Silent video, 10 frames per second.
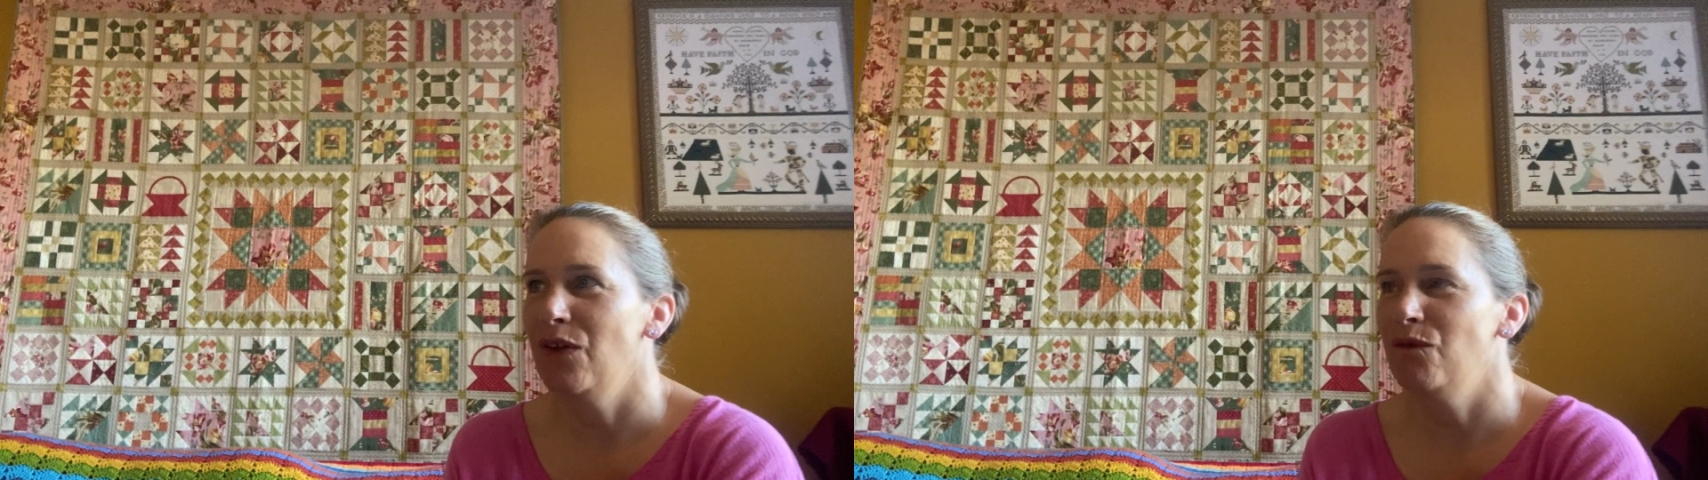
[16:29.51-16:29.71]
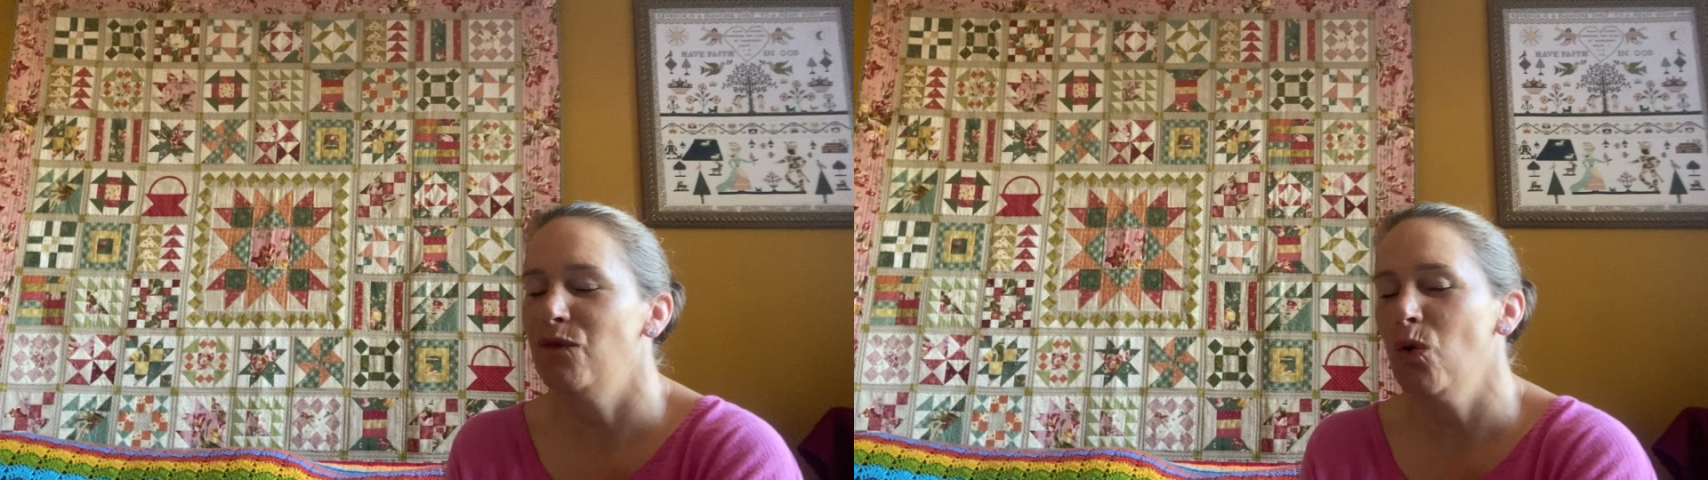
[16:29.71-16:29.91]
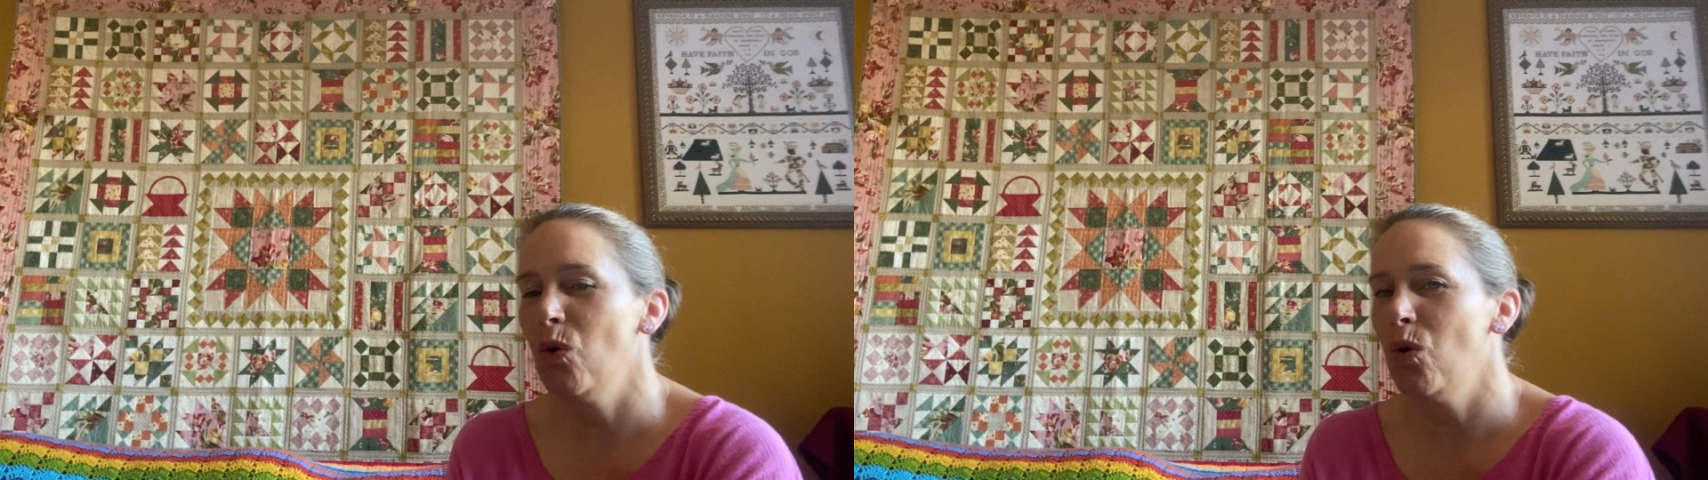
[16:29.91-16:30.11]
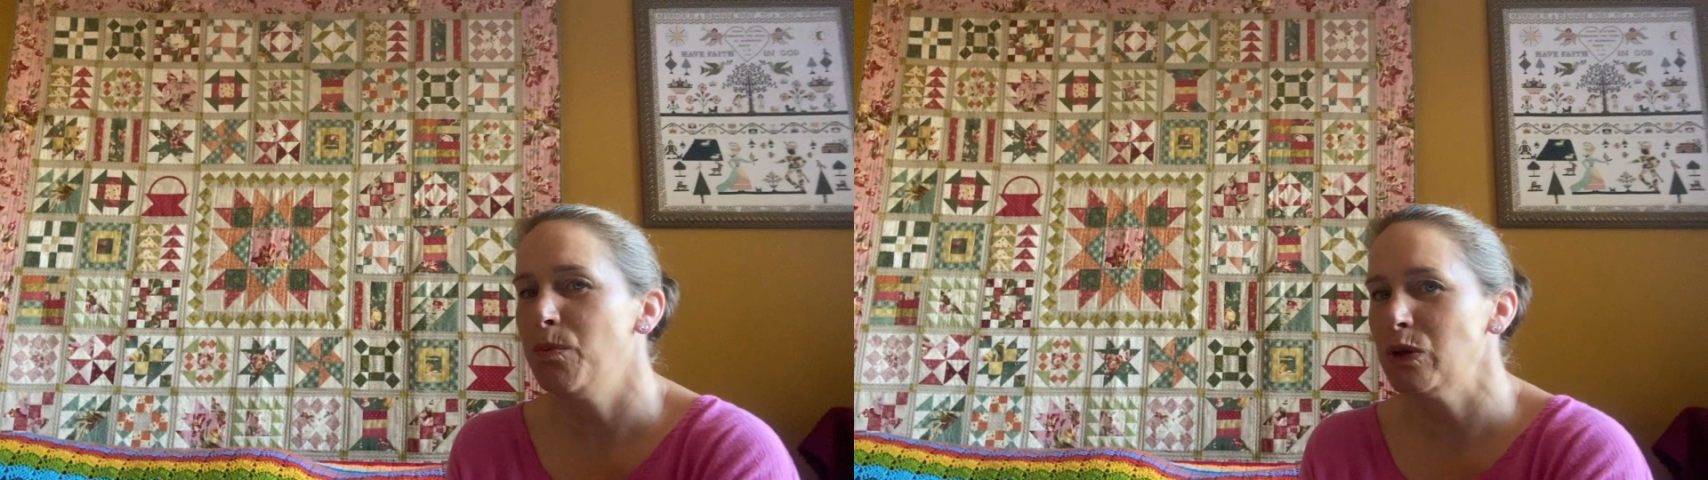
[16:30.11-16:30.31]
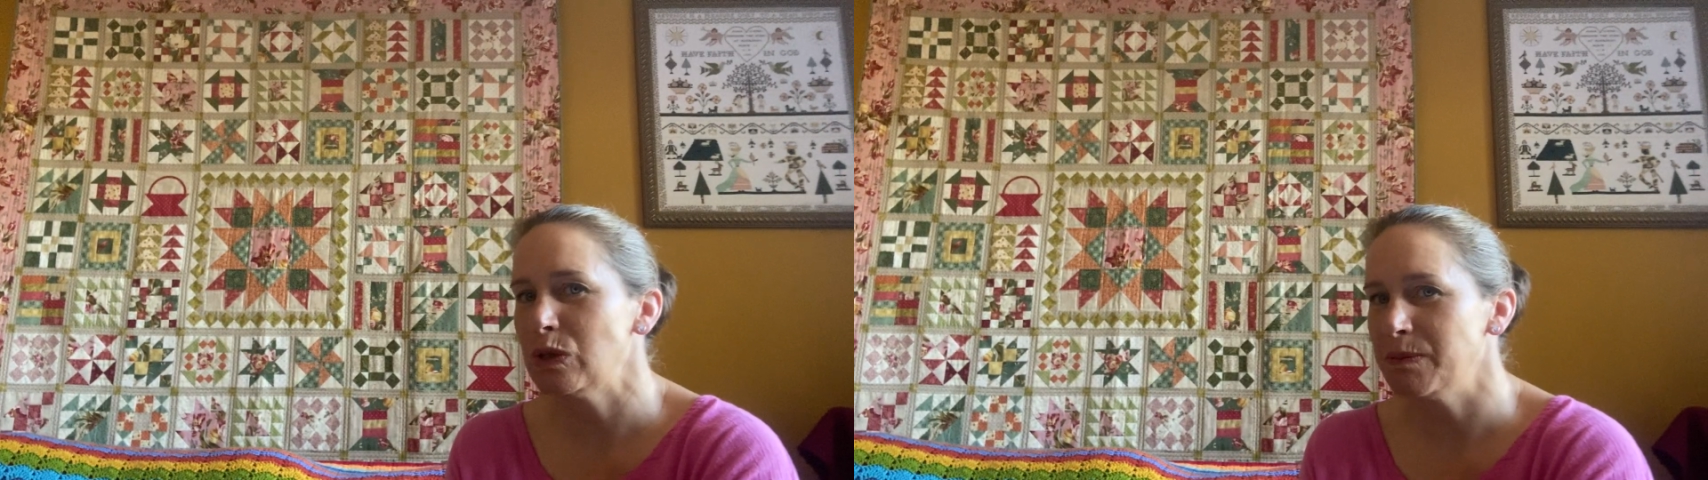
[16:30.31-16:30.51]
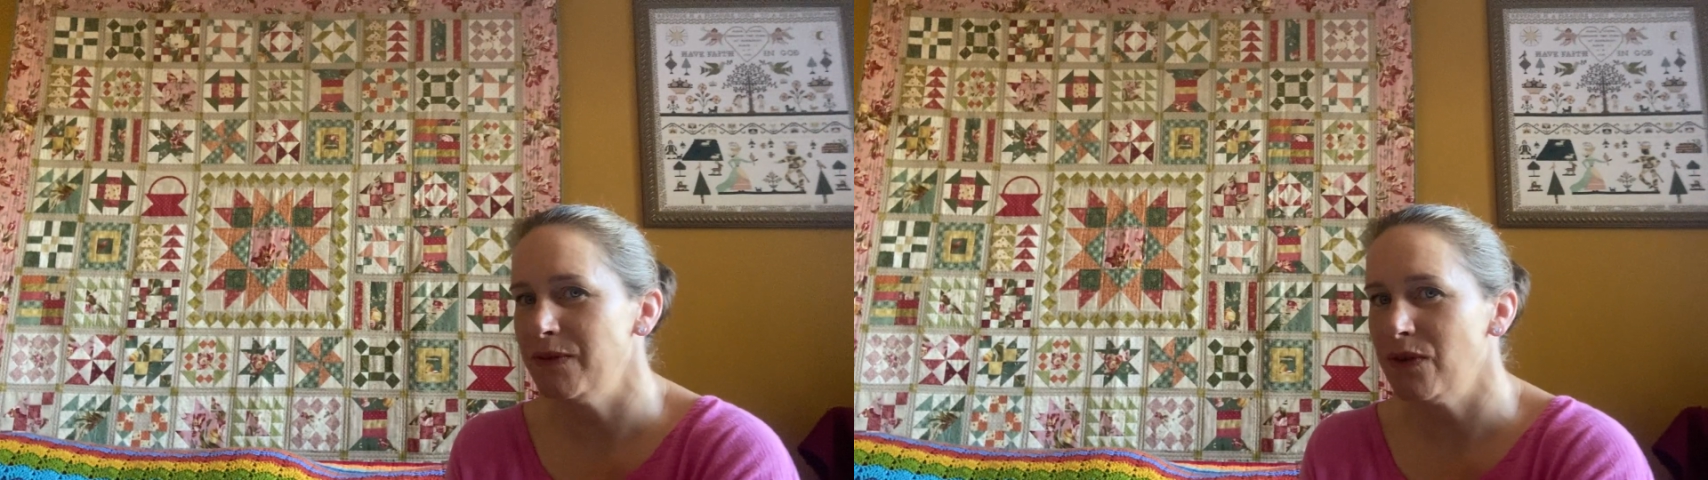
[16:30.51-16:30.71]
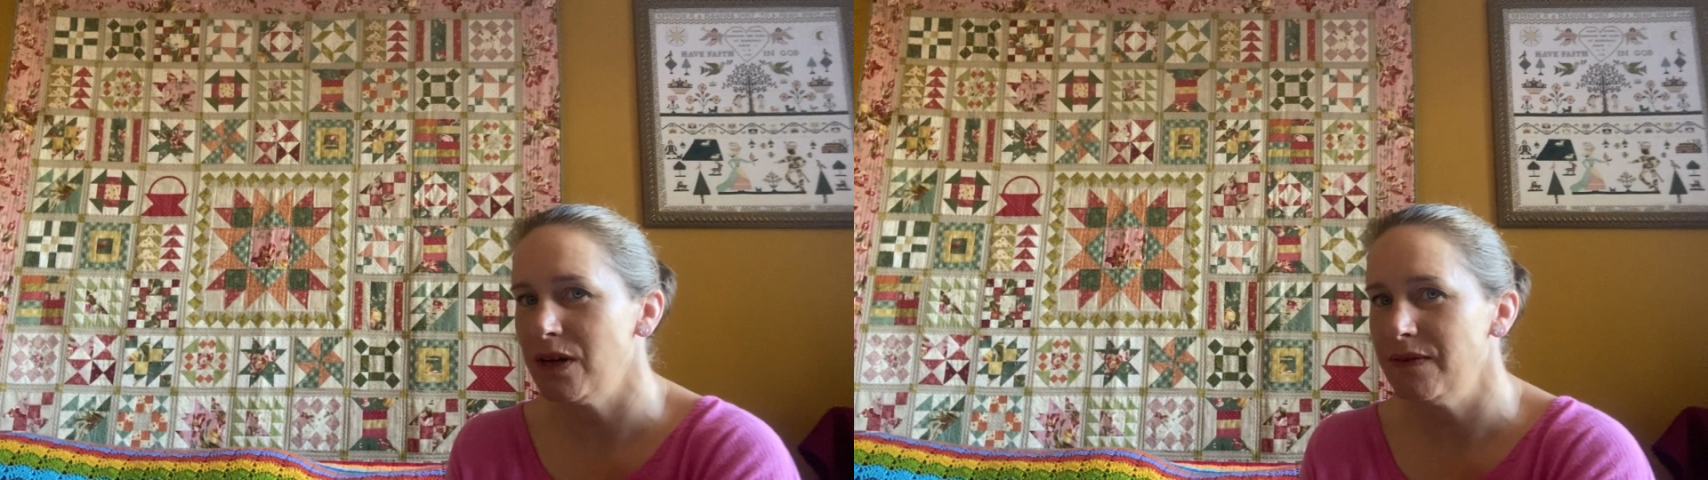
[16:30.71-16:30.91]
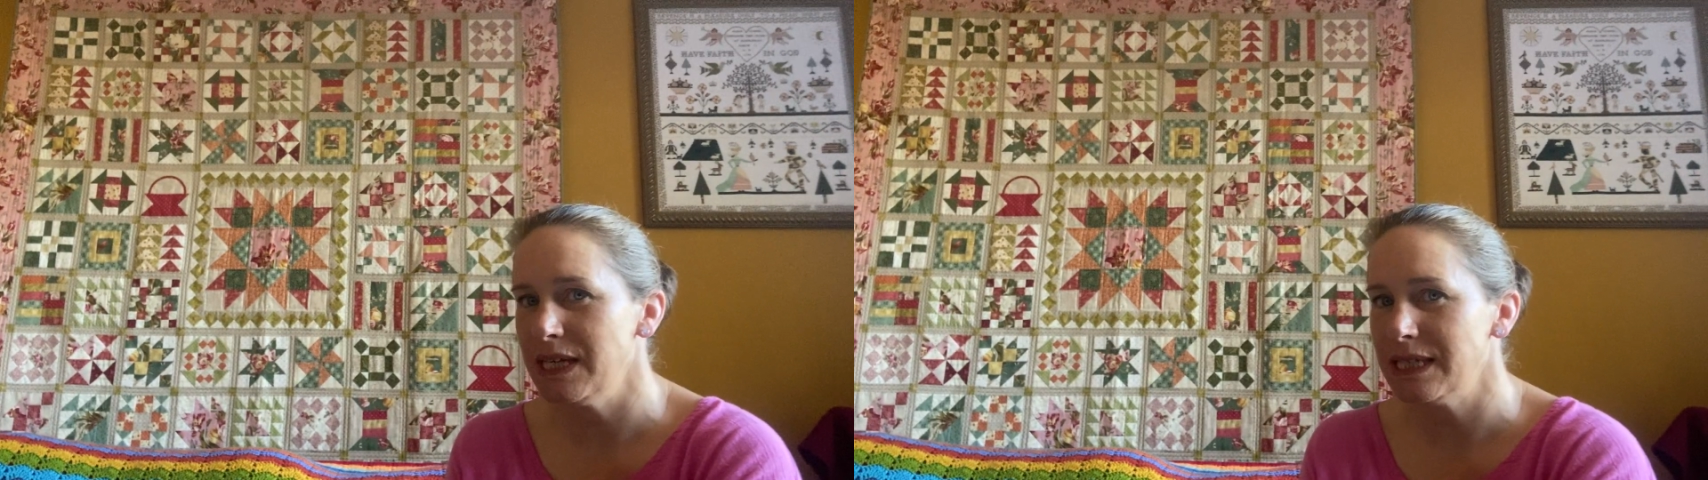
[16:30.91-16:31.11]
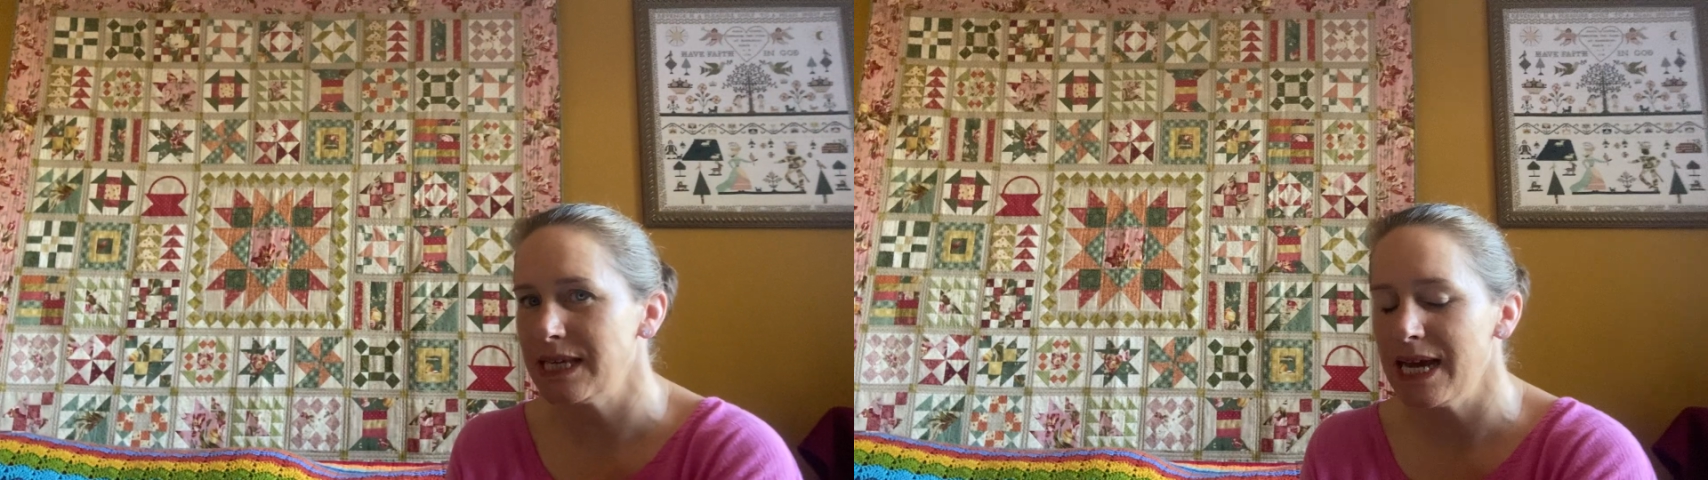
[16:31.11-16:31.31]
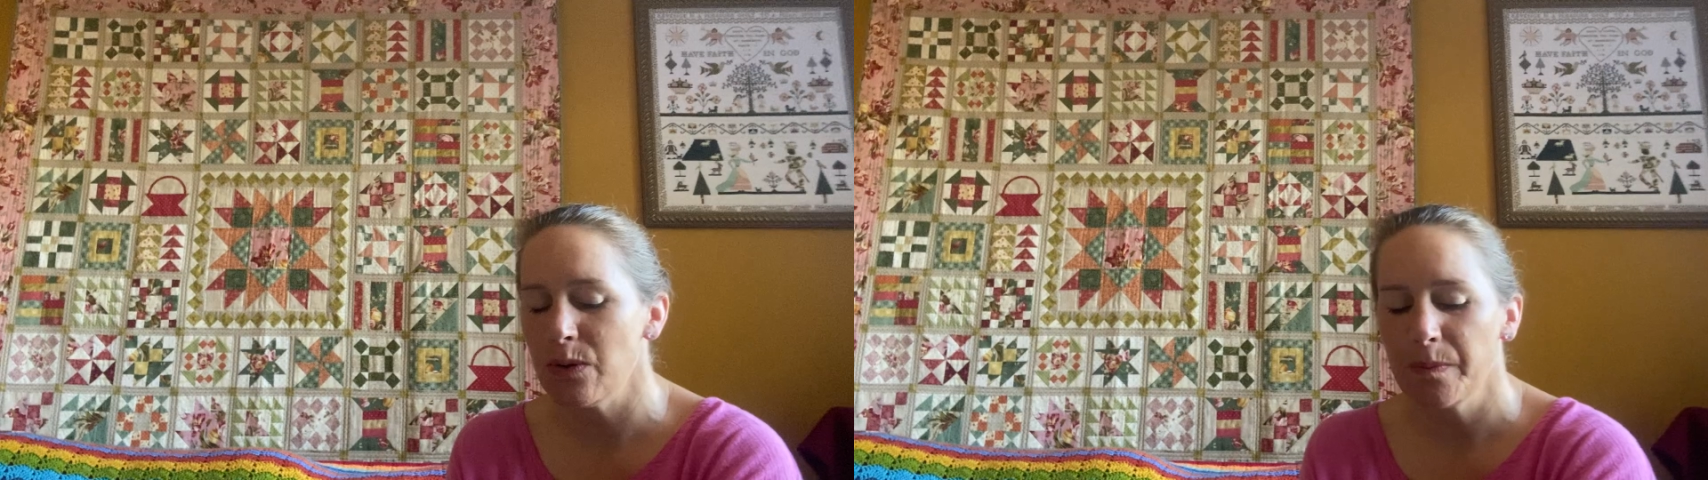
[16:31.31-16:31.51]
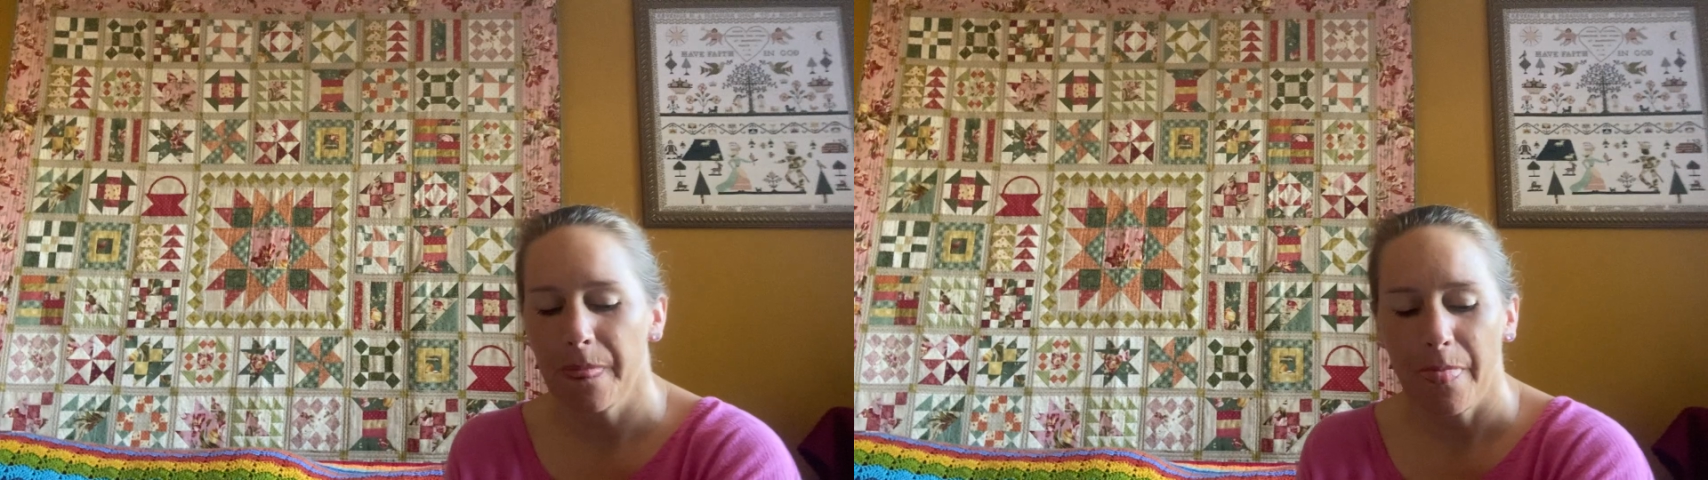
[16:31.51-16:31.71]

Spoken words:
4, possibly 5 years now,